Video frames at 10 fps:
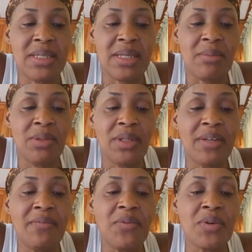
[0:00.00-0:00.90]
and I'm
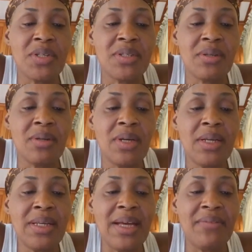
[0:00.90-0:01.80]
looking forward to
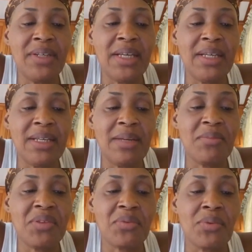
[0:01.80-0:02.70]
navigating him
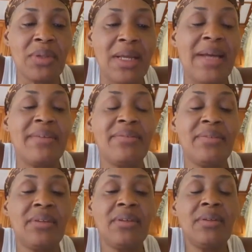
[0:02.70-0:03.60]
through life.
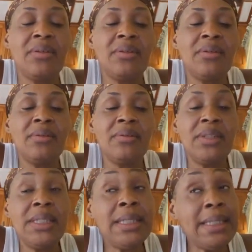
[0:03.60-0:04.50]

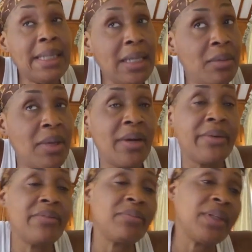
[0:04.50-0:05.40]
He came out
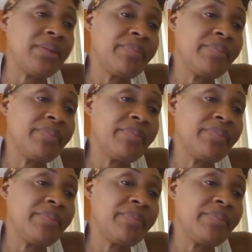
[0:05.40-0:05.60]
of me.